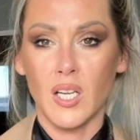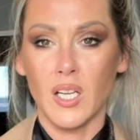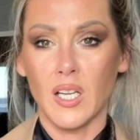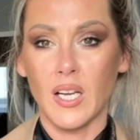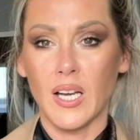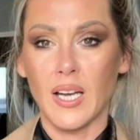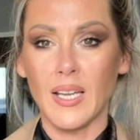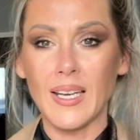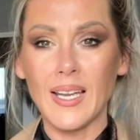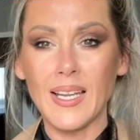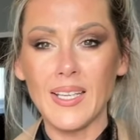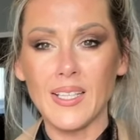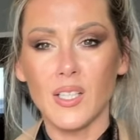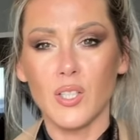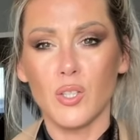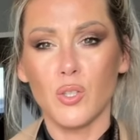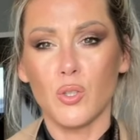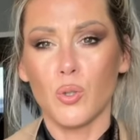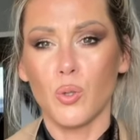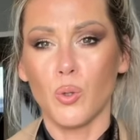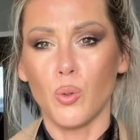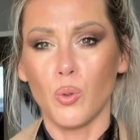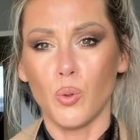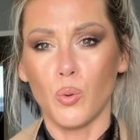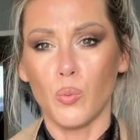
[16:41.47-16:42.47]
I like it
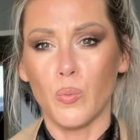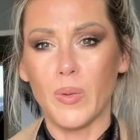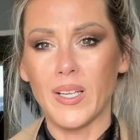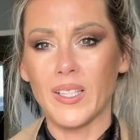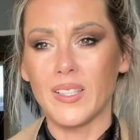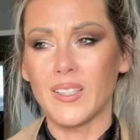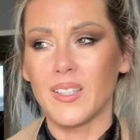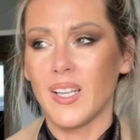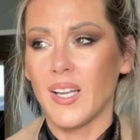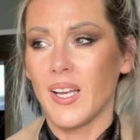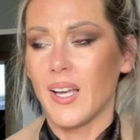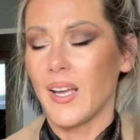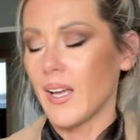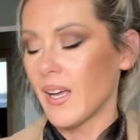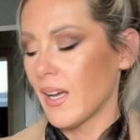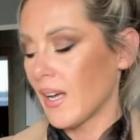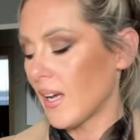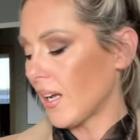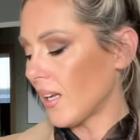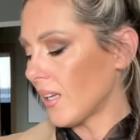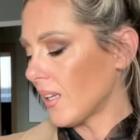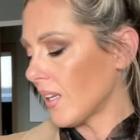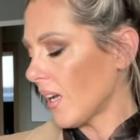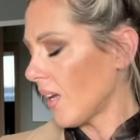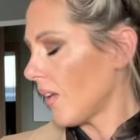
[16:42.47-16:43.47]
too, but
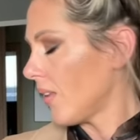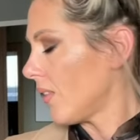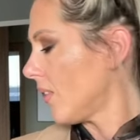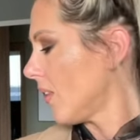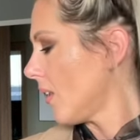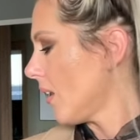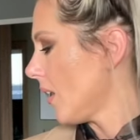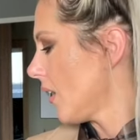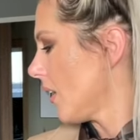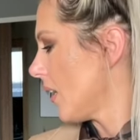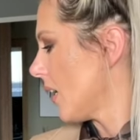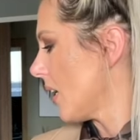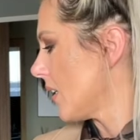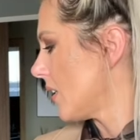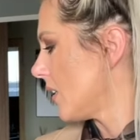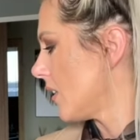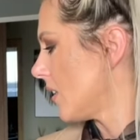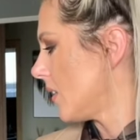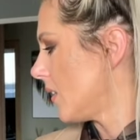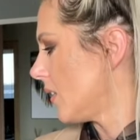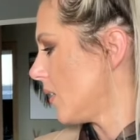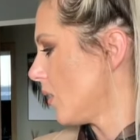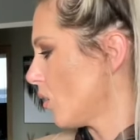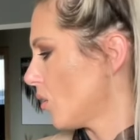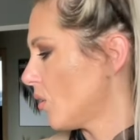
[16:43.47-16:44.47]
I think that
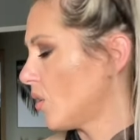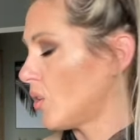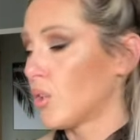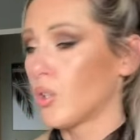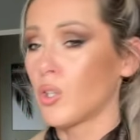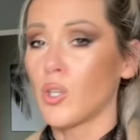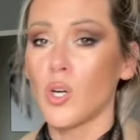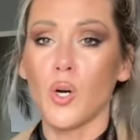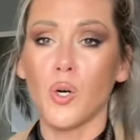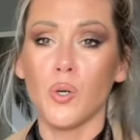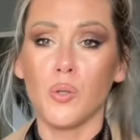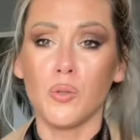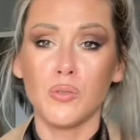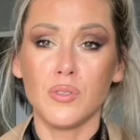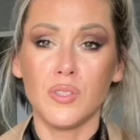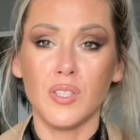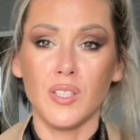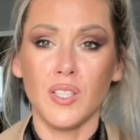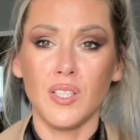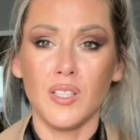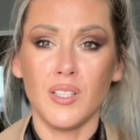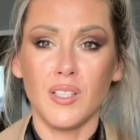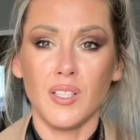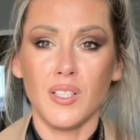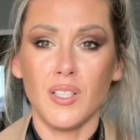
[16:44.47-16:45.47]
the other coat,
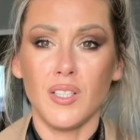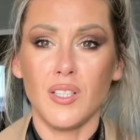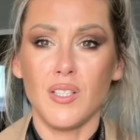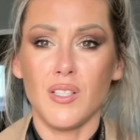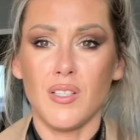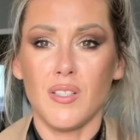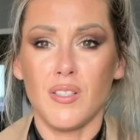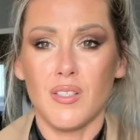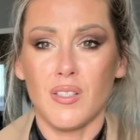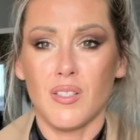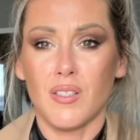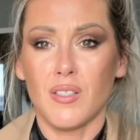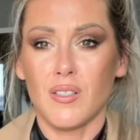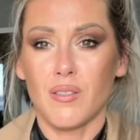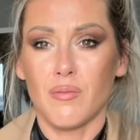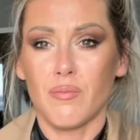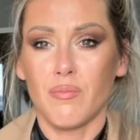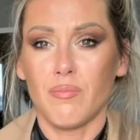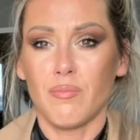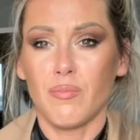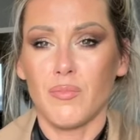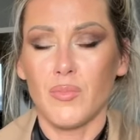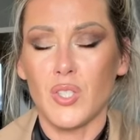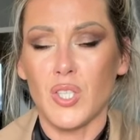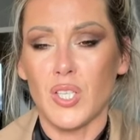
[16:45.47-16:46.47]
it is
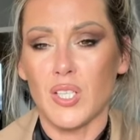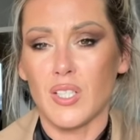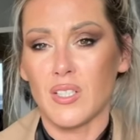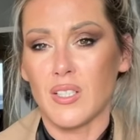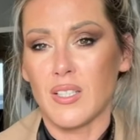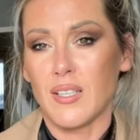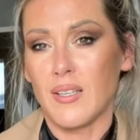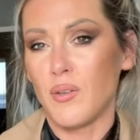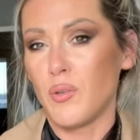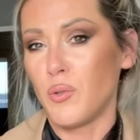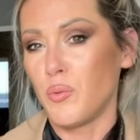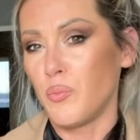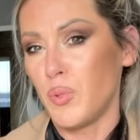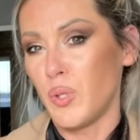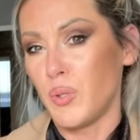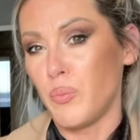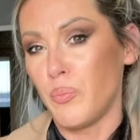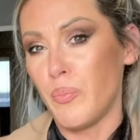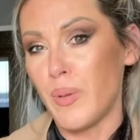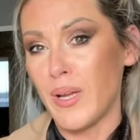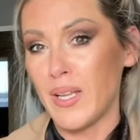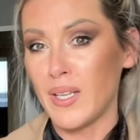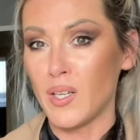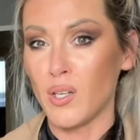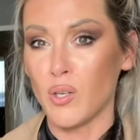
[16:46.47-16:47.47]
just a little bit
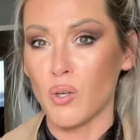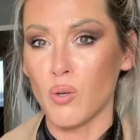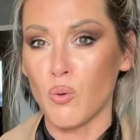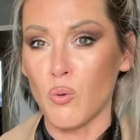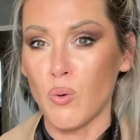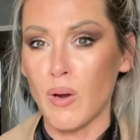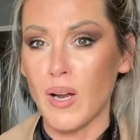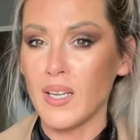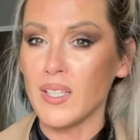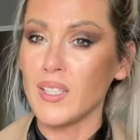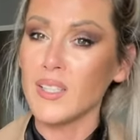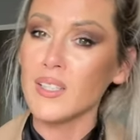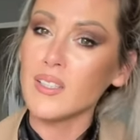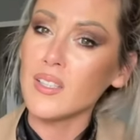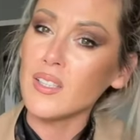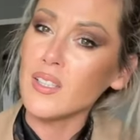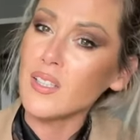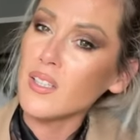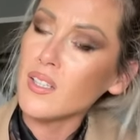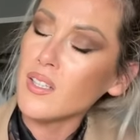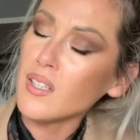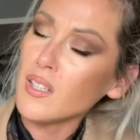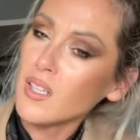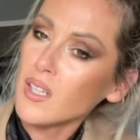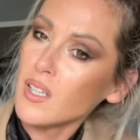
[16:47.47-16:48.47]
better
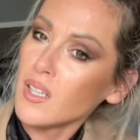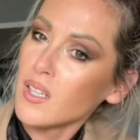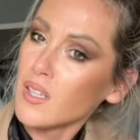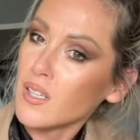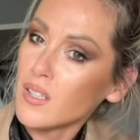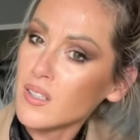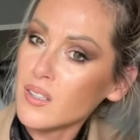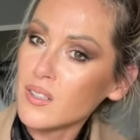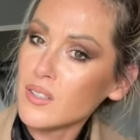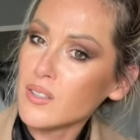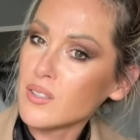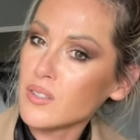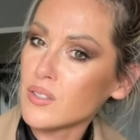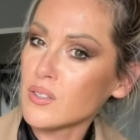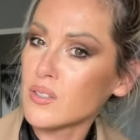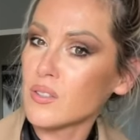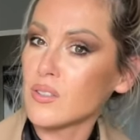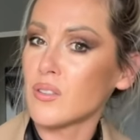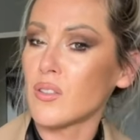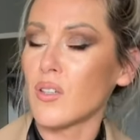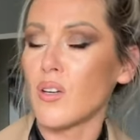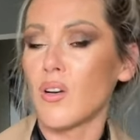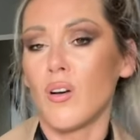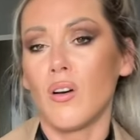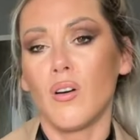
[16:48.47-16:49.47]
quality.
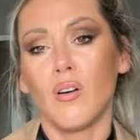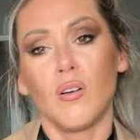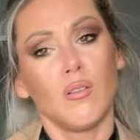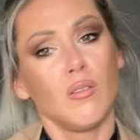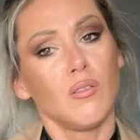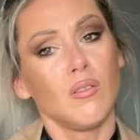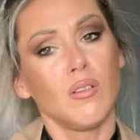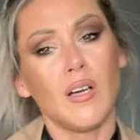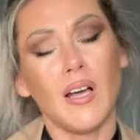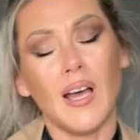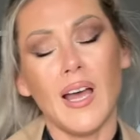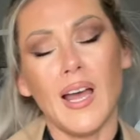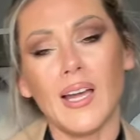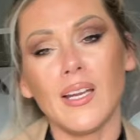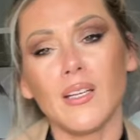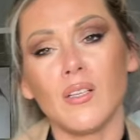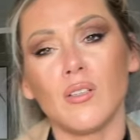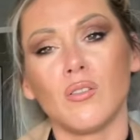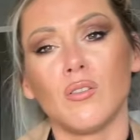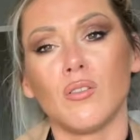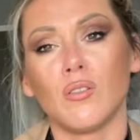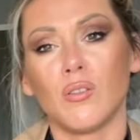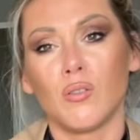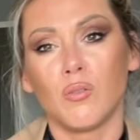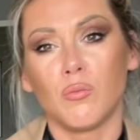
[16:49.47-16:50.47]
So I
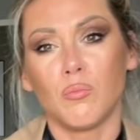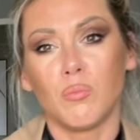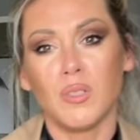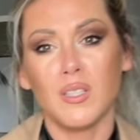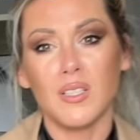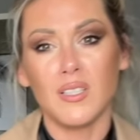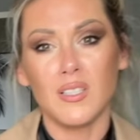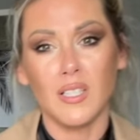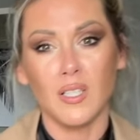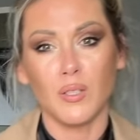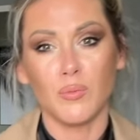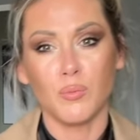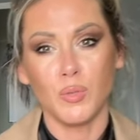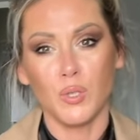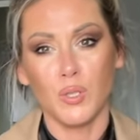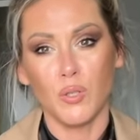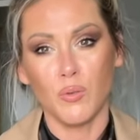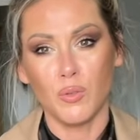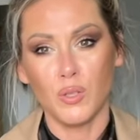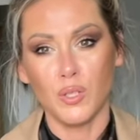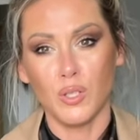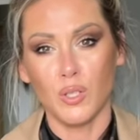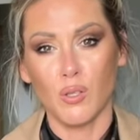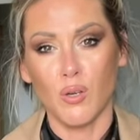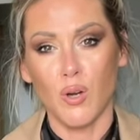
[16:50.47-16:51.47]
don't know, please let me know
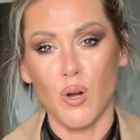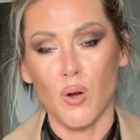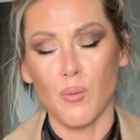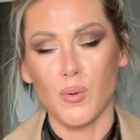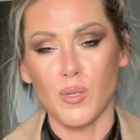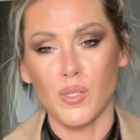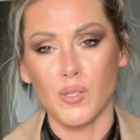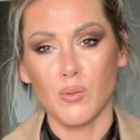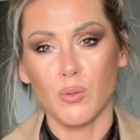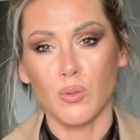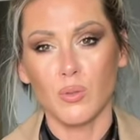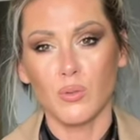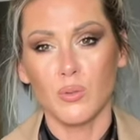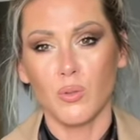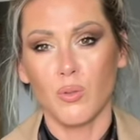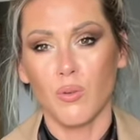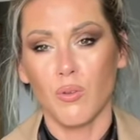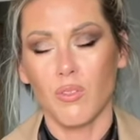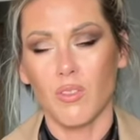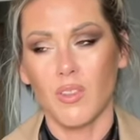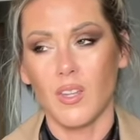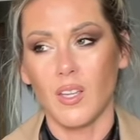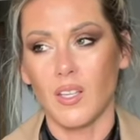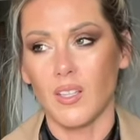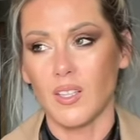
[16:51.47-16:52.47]
in the comments, what do you
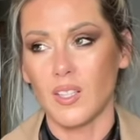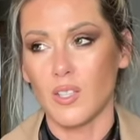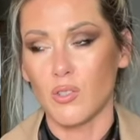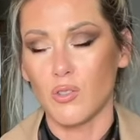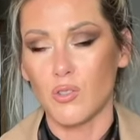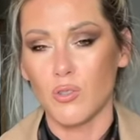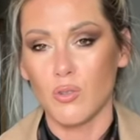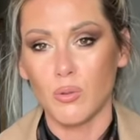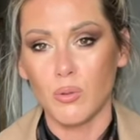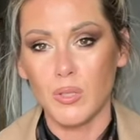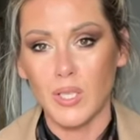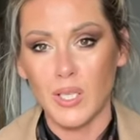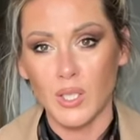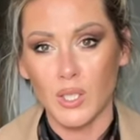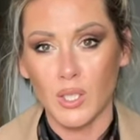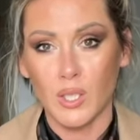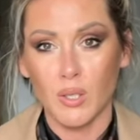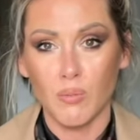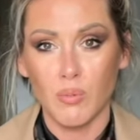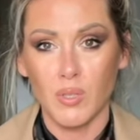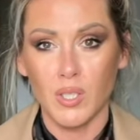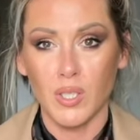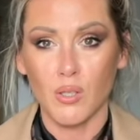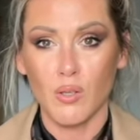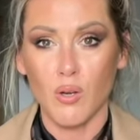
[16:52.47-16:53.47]
think? That should I
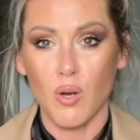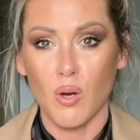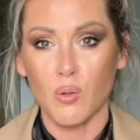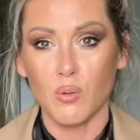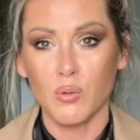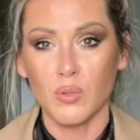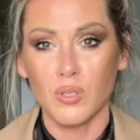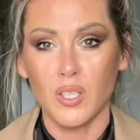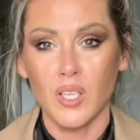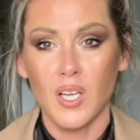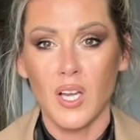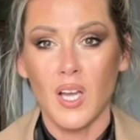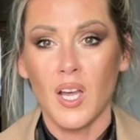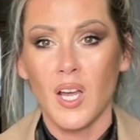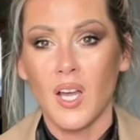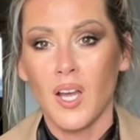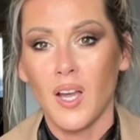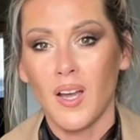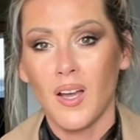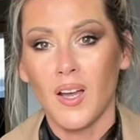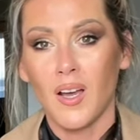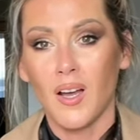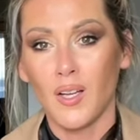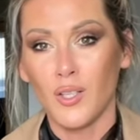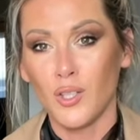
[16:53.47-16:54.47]
keep the coat
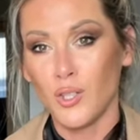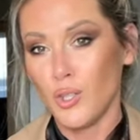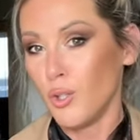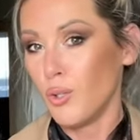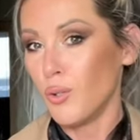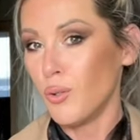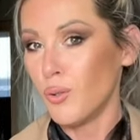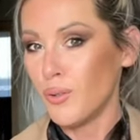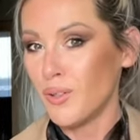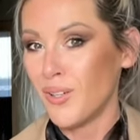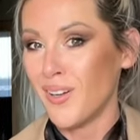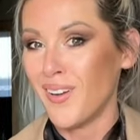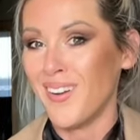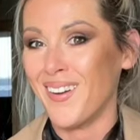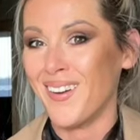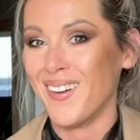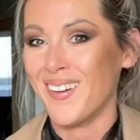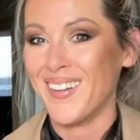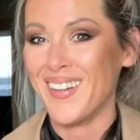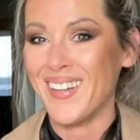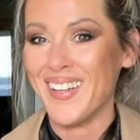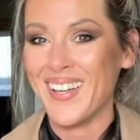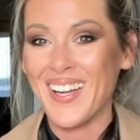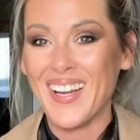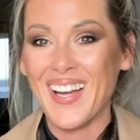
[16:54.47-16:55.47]
anew
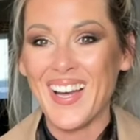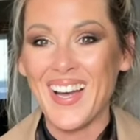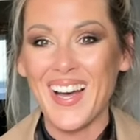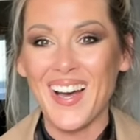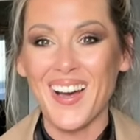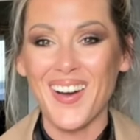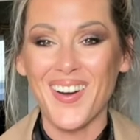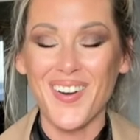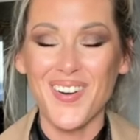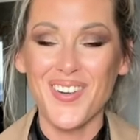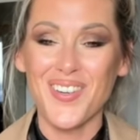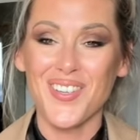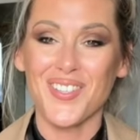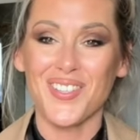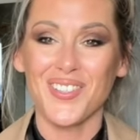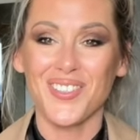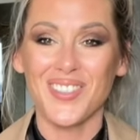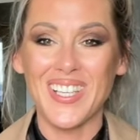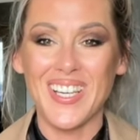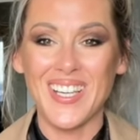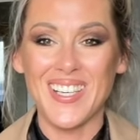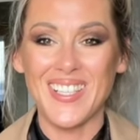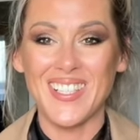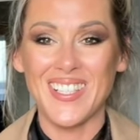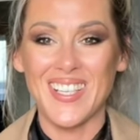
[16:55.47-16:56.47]
or should
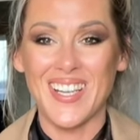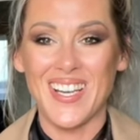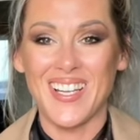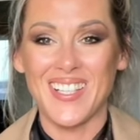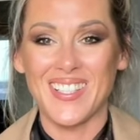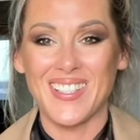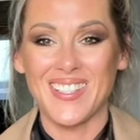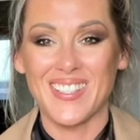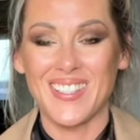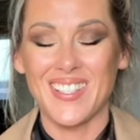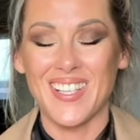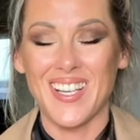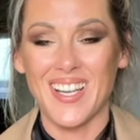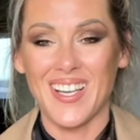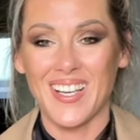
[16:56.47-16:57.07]
I just